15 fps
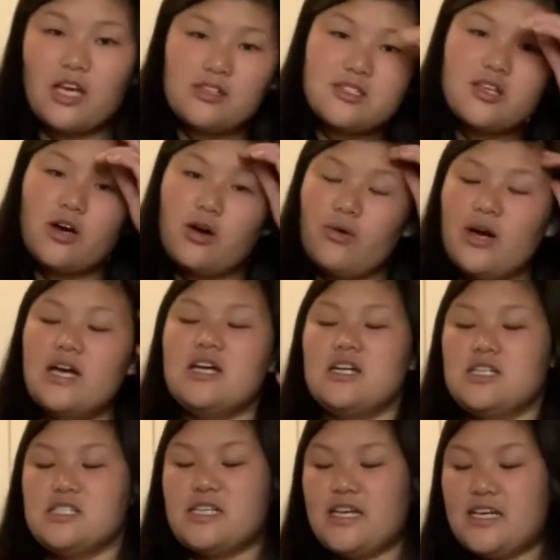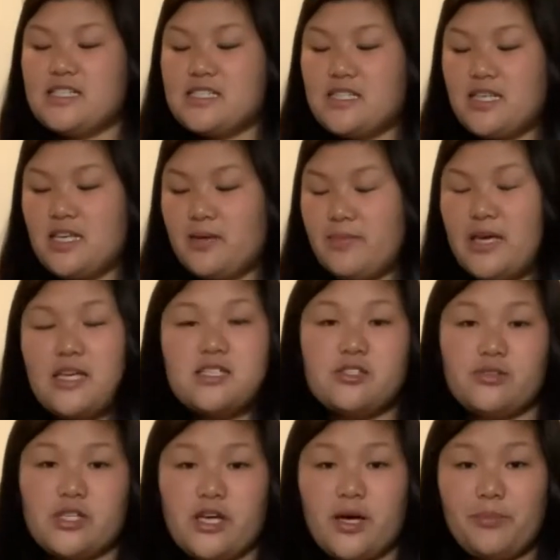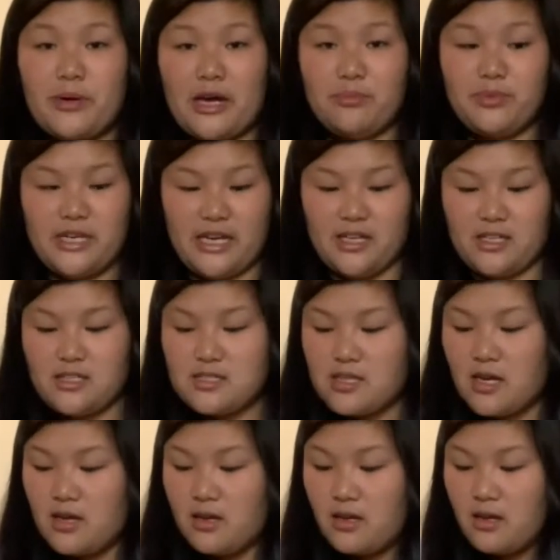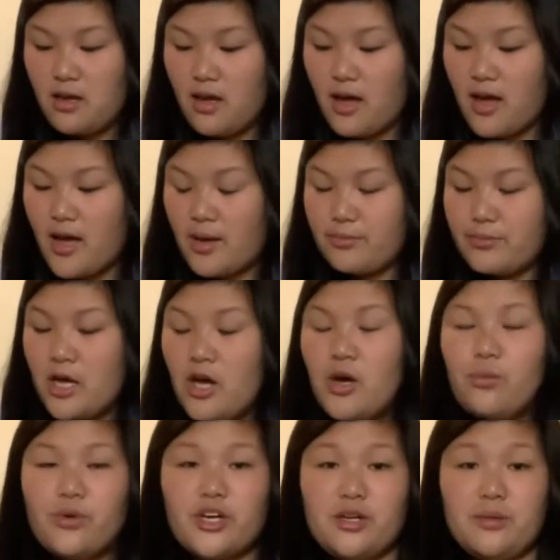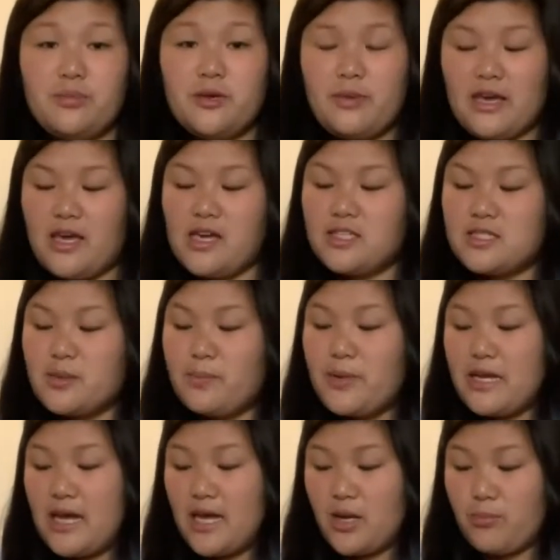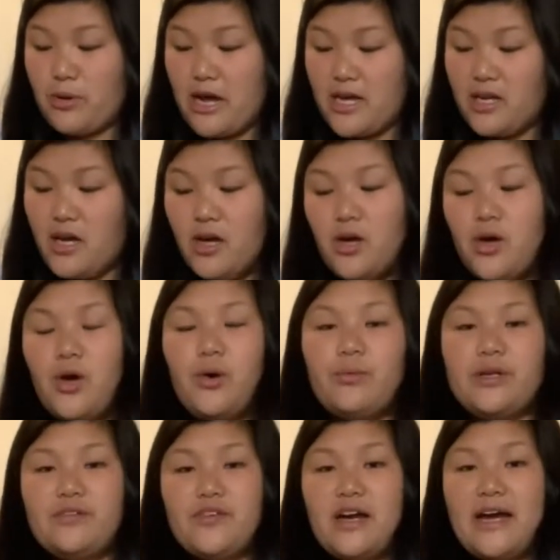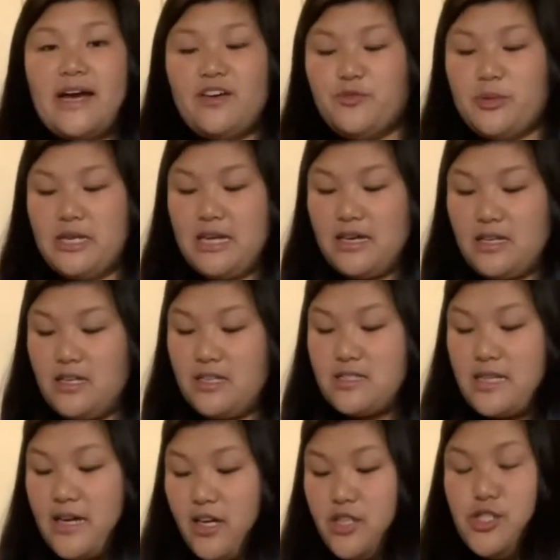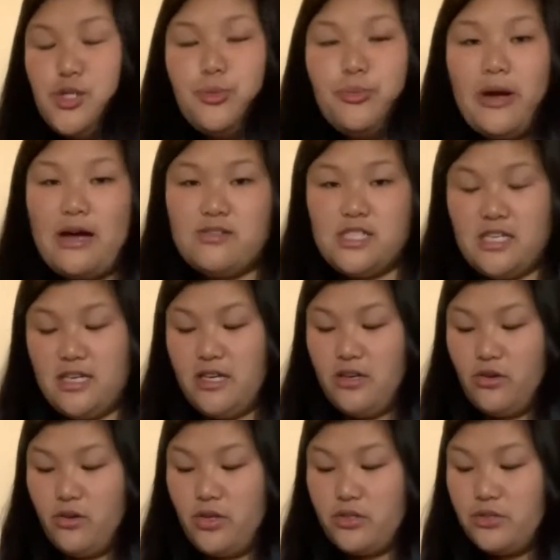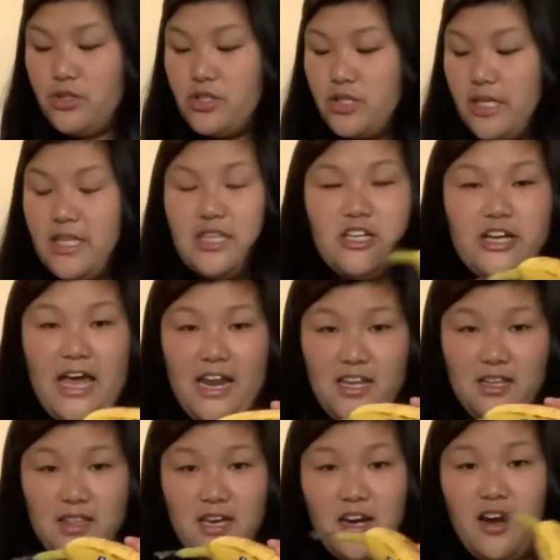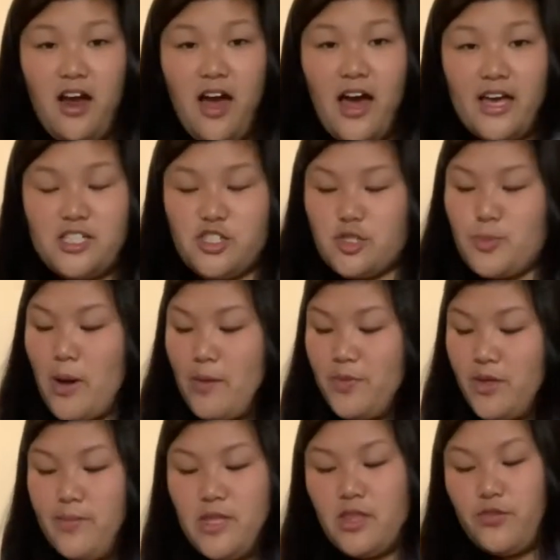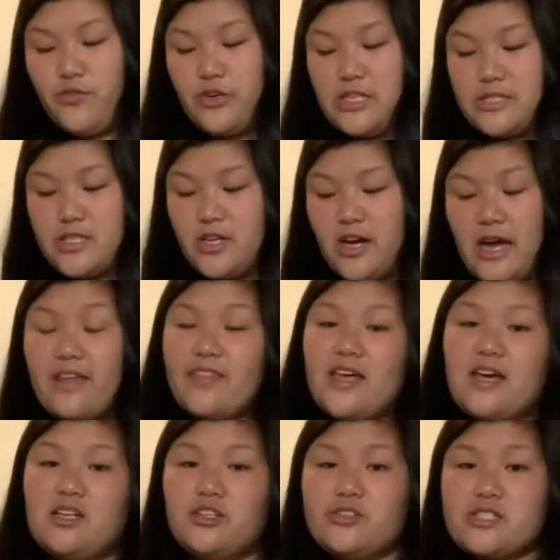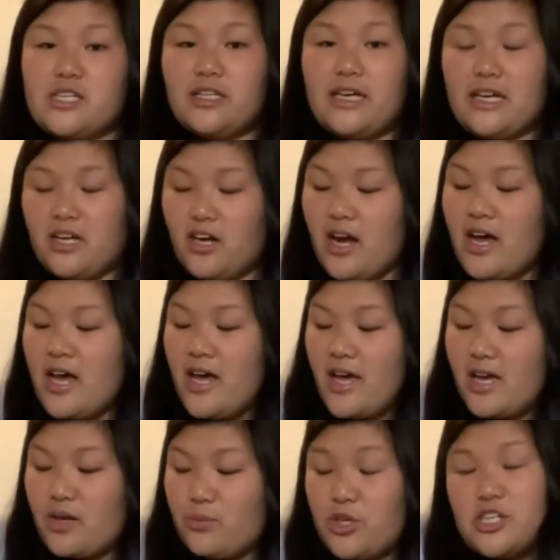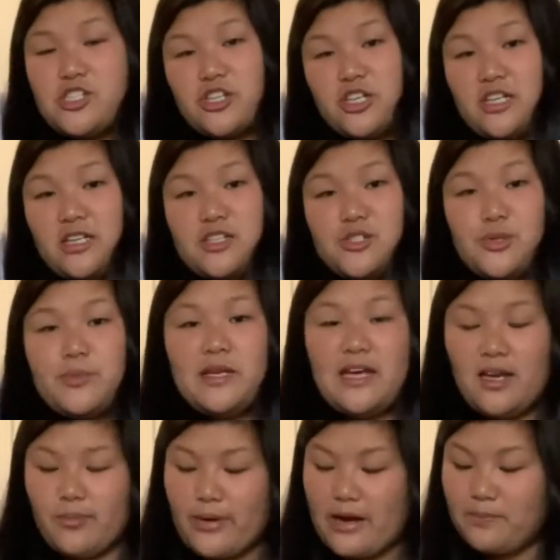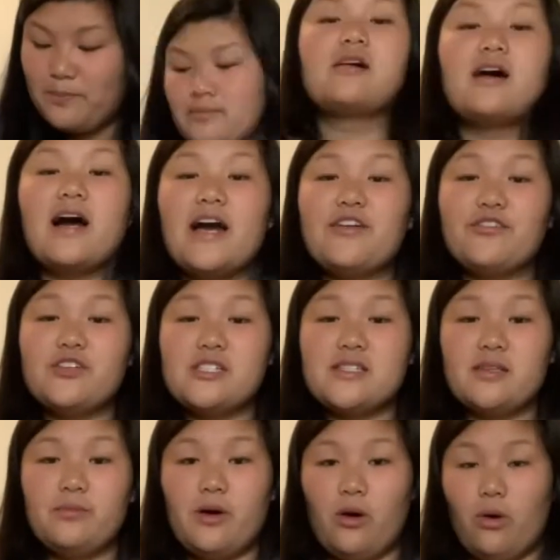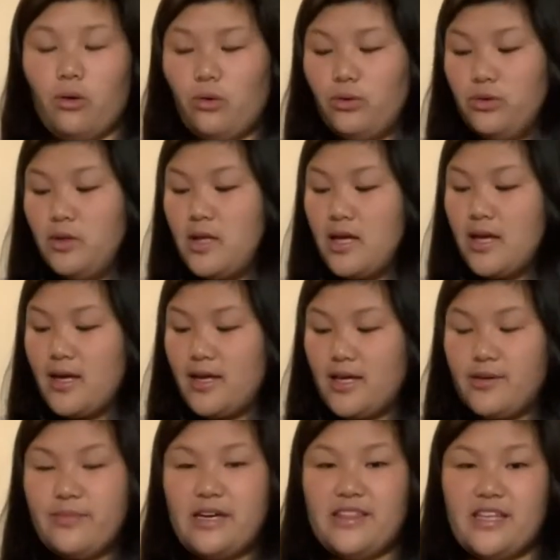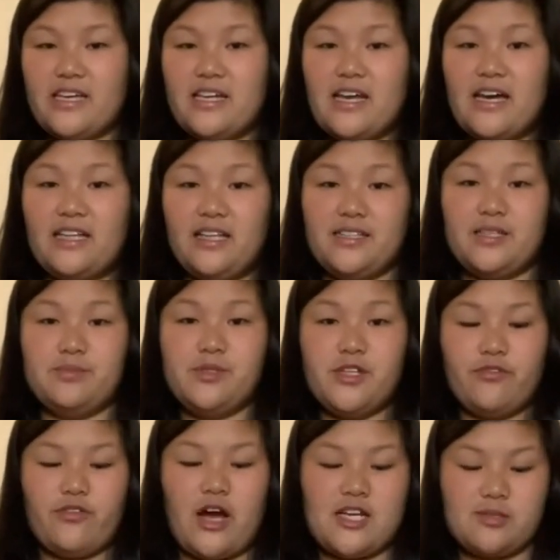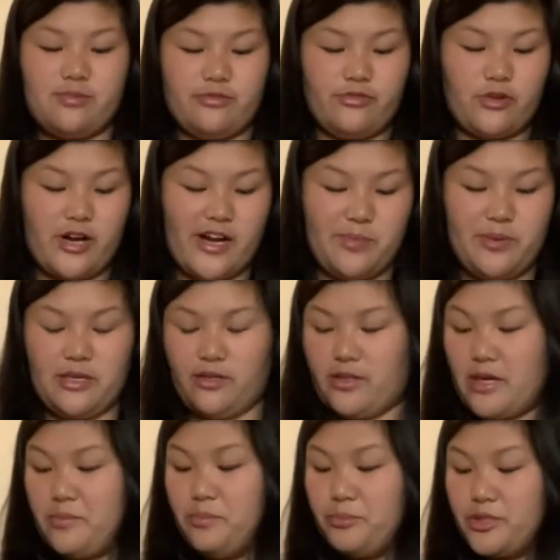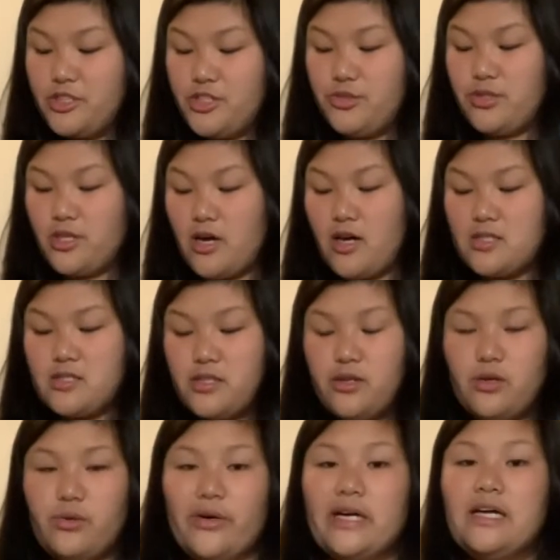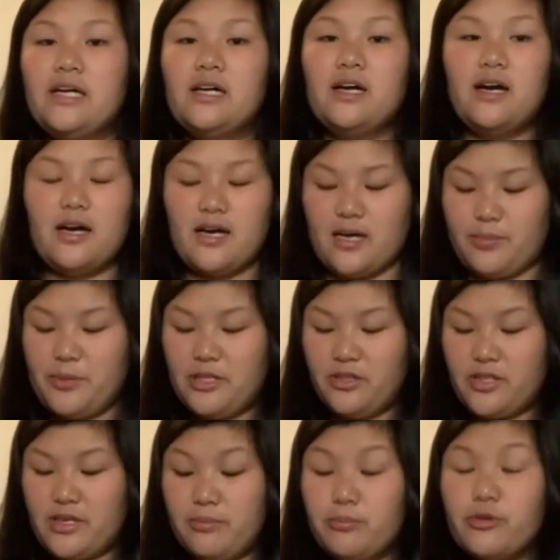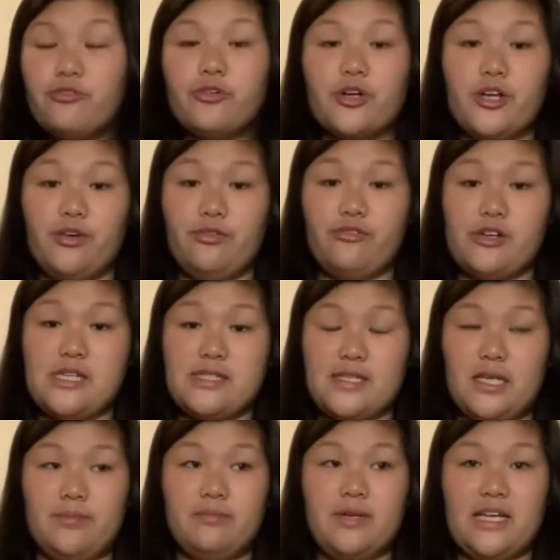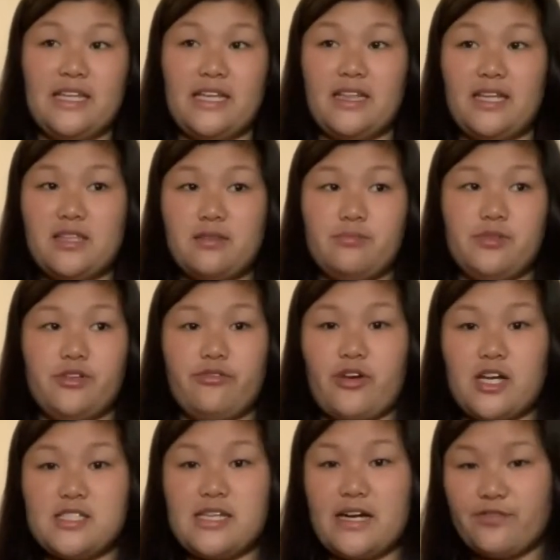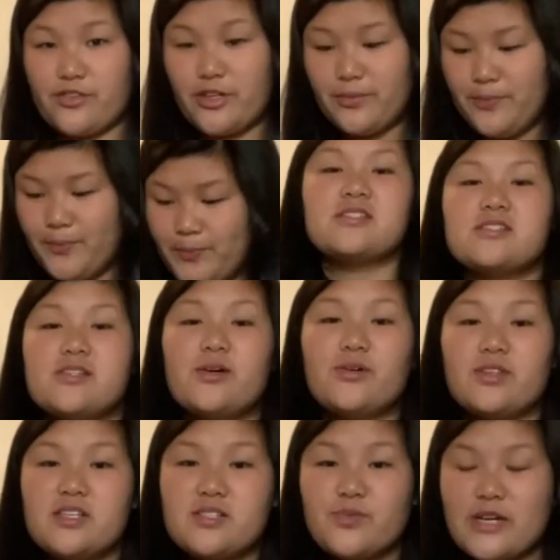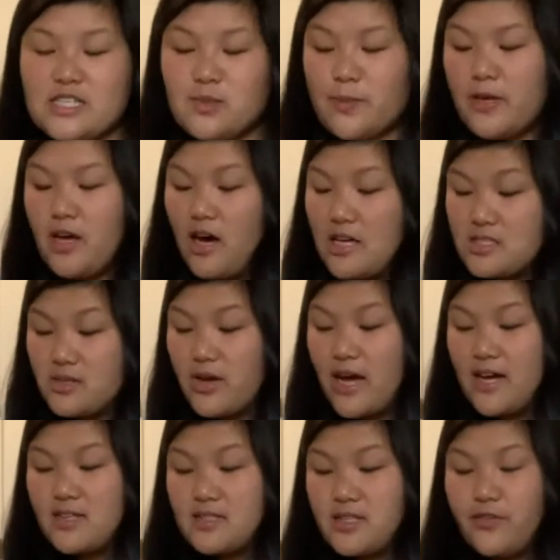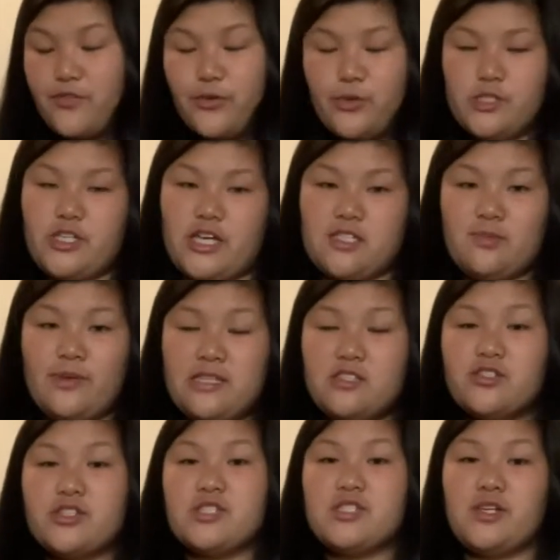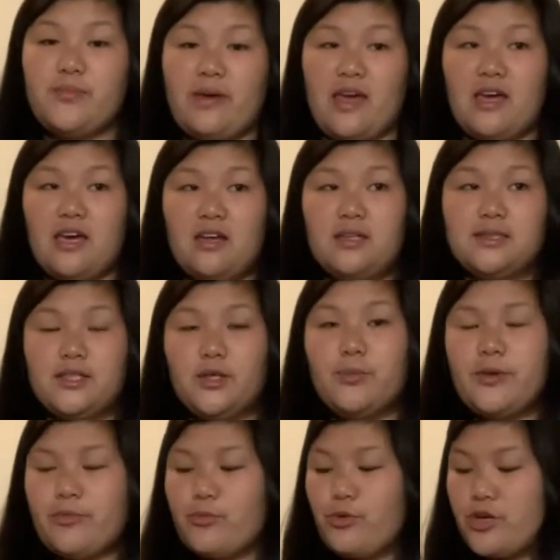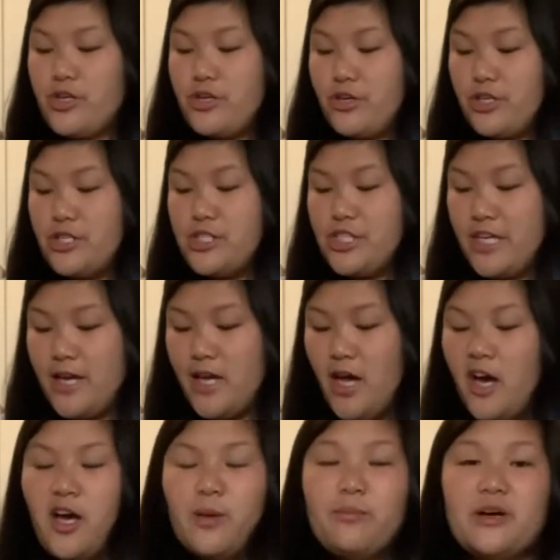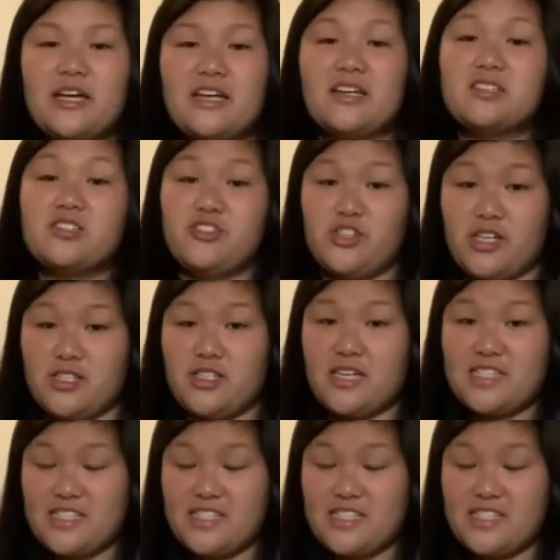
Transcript: So today's theme is using up brown bananas. We're gonna be making some banana bread. Whenever I have bananas that are too brown to eat or look like they're getting there, I just pop them in the freezer and then use it later and we can turn it into banana bread. I freeze them whole and then I let them defrost before I peel them, but you can also peel them before you freeze them and then let them defrost after. So this recipe also has a few adjustments just to make it a little bit more nourishing, but it's just as